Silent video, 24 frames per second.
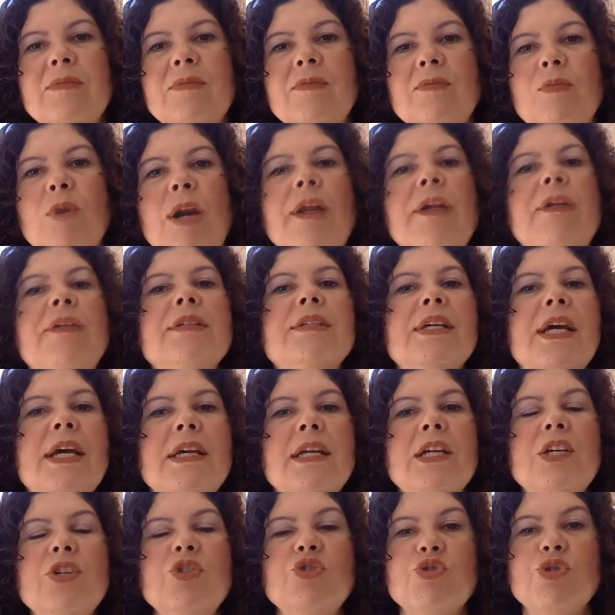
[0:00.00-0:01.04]
What are they
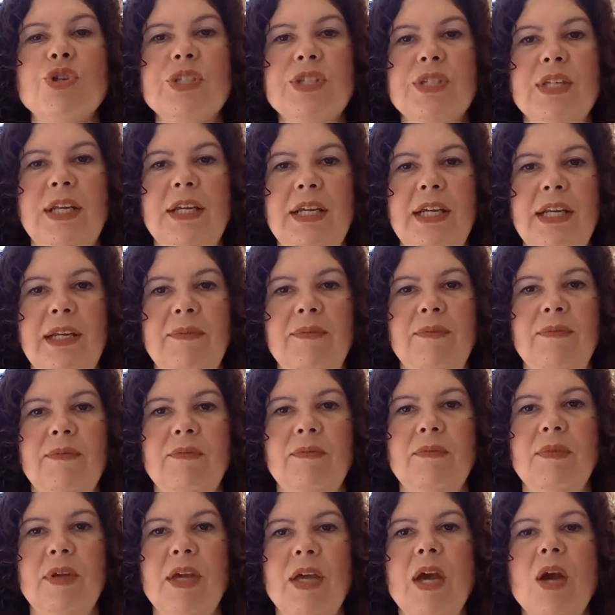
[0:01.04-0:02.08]
interested in?
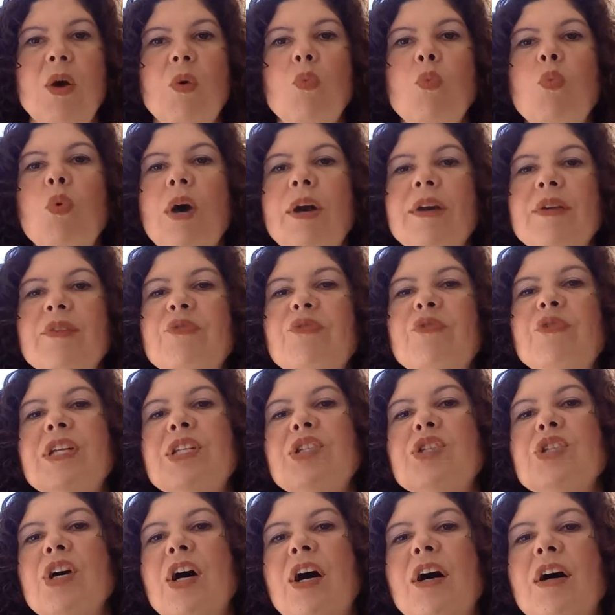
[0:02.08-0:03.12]
What if we
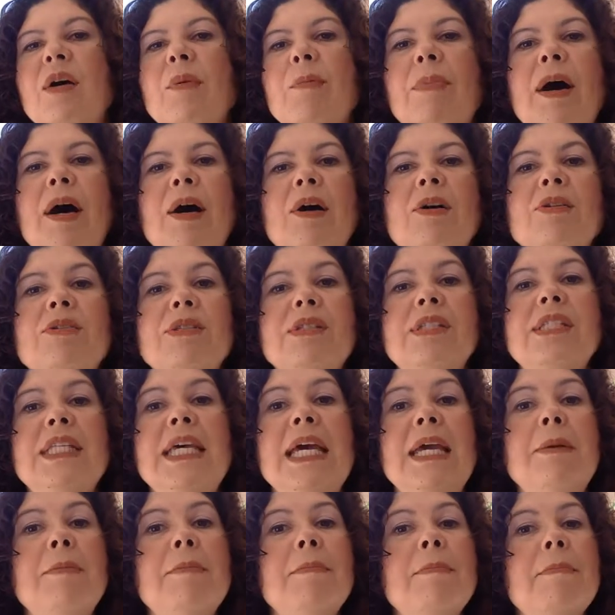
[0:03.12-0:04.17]
talk about
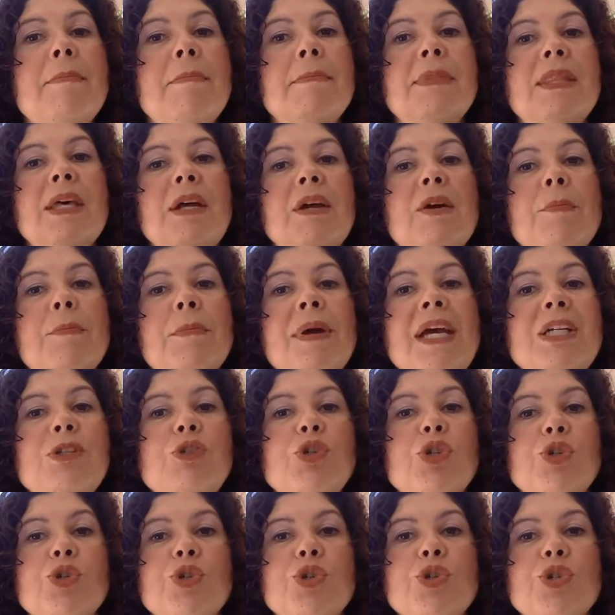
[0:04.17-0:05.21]
their
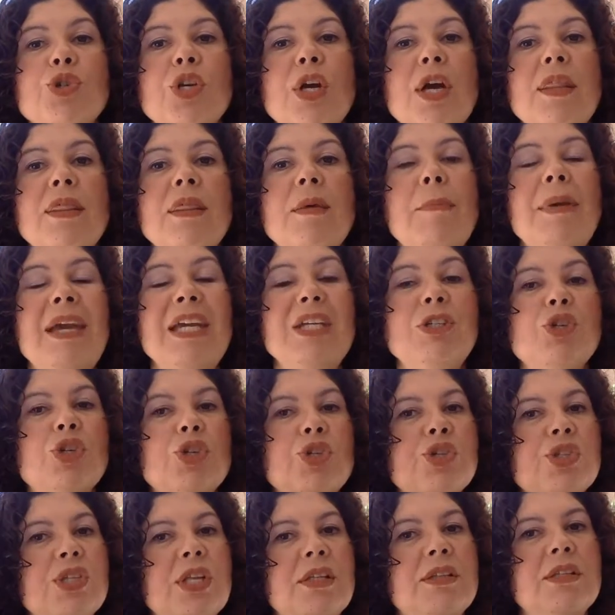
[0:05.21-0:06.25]
majors, the
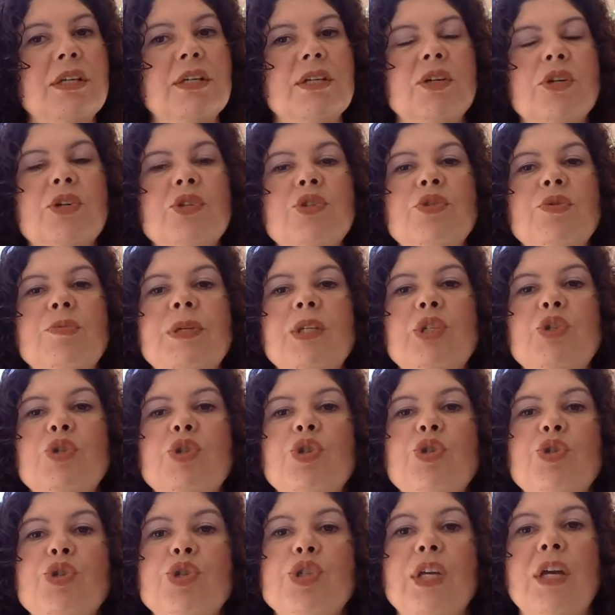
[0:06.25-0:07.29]
majors that they are going to be
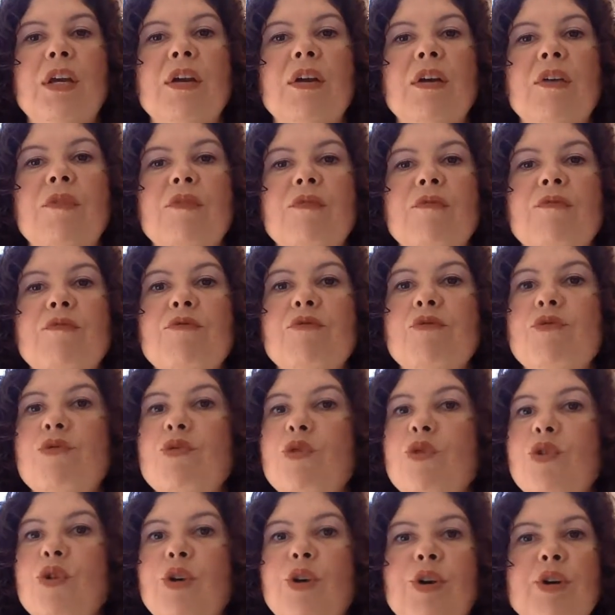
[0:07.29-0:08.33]
choosing
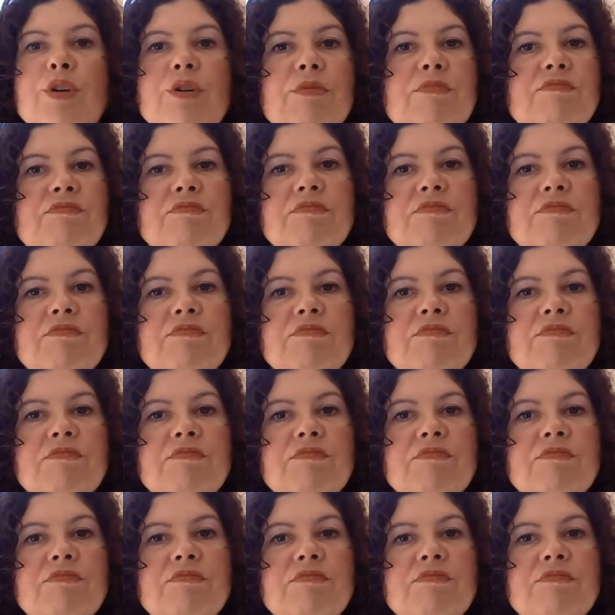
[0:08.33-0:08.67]
for